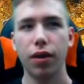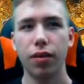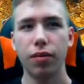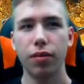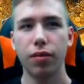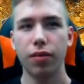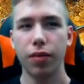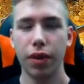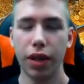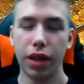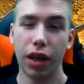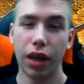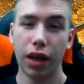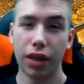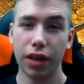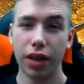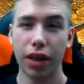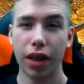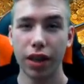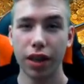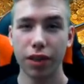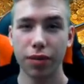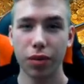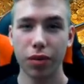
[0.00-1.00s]
the Hunter
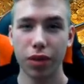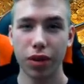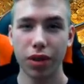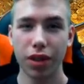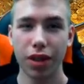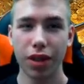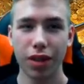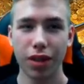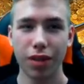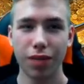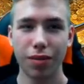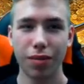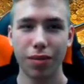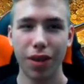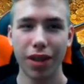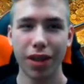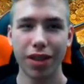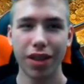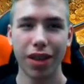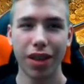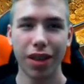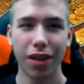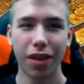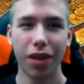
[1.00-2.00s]
expert, and
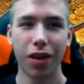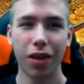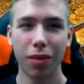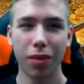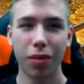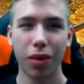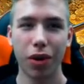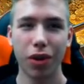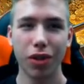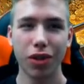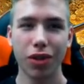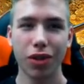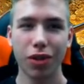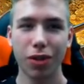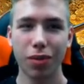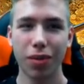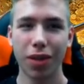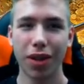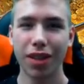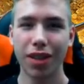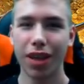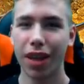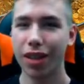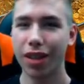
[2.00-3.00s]
basically the only person who
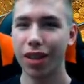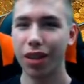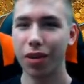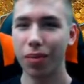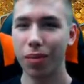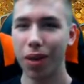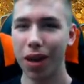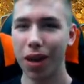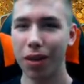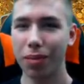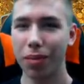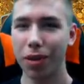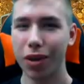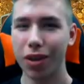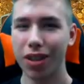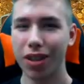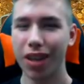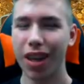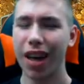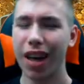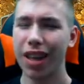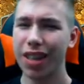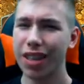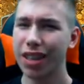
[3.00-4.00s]
plays Hunter and Wild, because
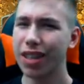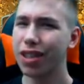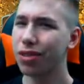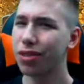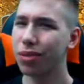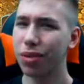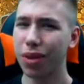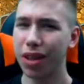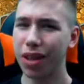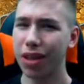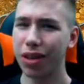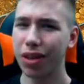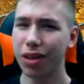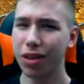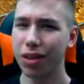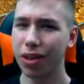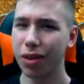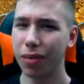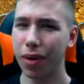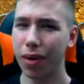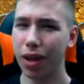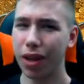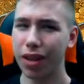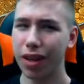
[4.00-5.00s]
Hunter is really not good in
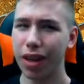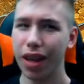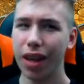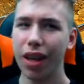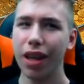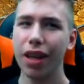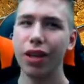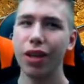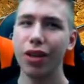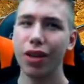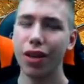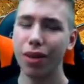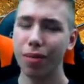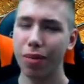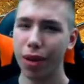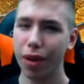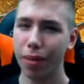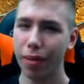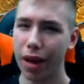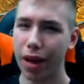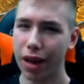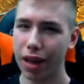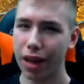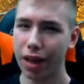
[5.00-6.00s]
Wild. You can play
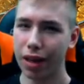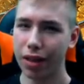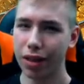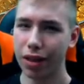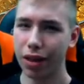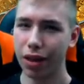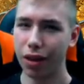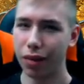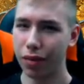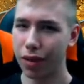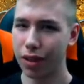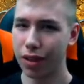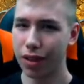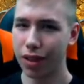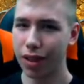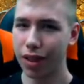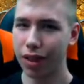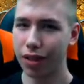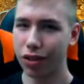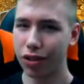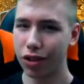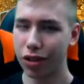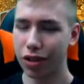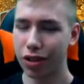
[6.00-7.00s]
Mech Hunter, obviously, and
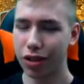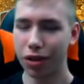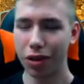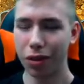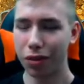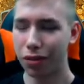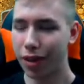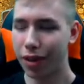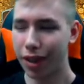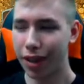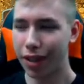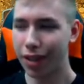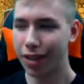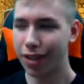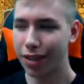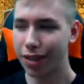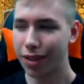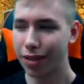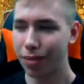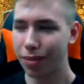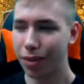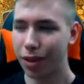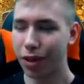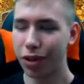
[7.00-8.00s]
just go face,
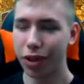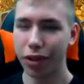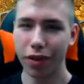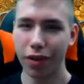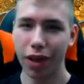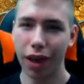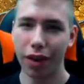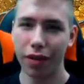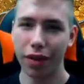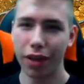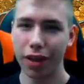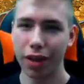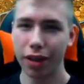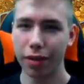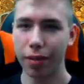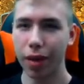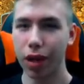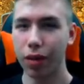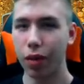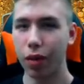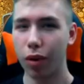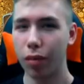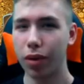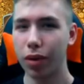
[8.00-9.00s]
because you have Garvan as a Mech
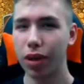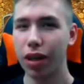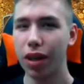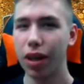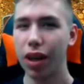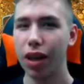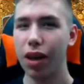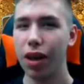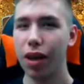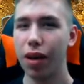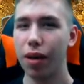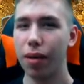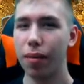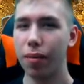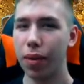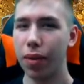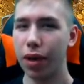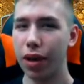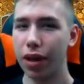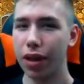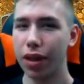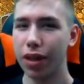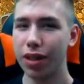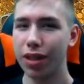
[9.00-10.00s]
Warper,
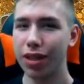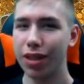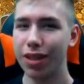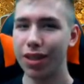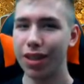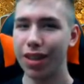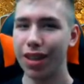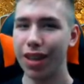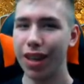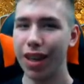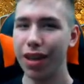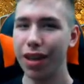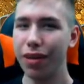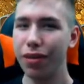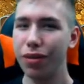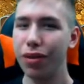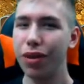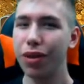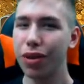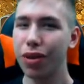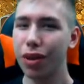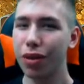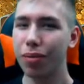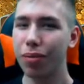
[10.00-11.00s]
but if you
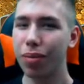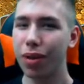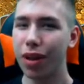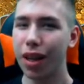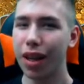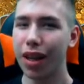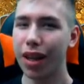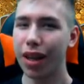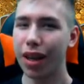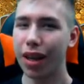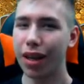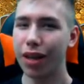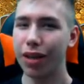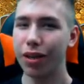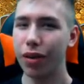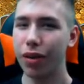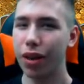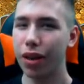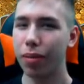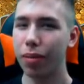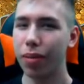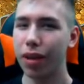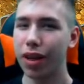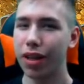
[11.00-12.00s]
don't play that, you
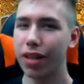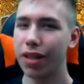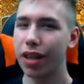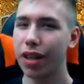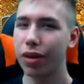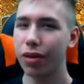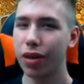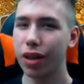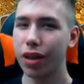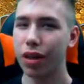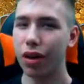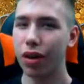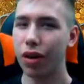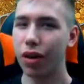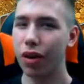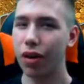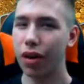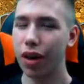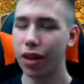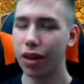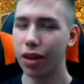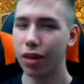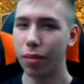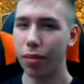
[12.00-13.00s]
either play Secret Hunter or,
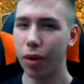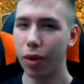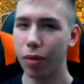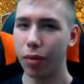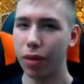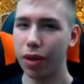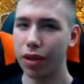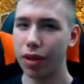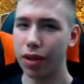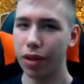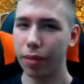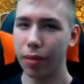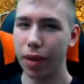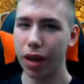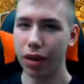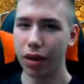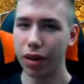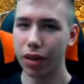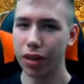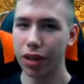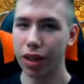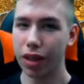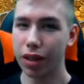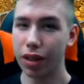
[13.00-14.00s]
at the moment,
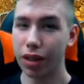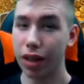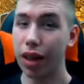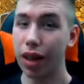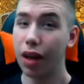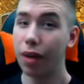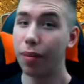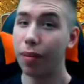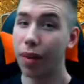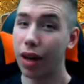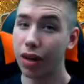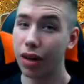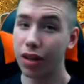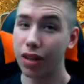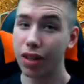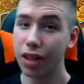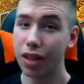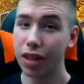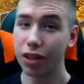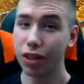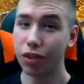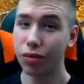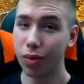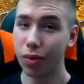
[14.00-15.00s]
Malagos Hunter. Malagos Hunter
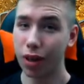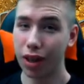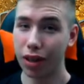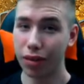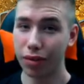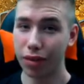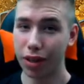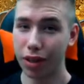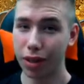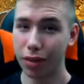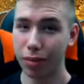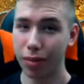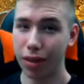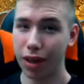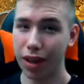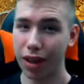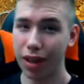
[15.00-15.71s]
is really fun to play,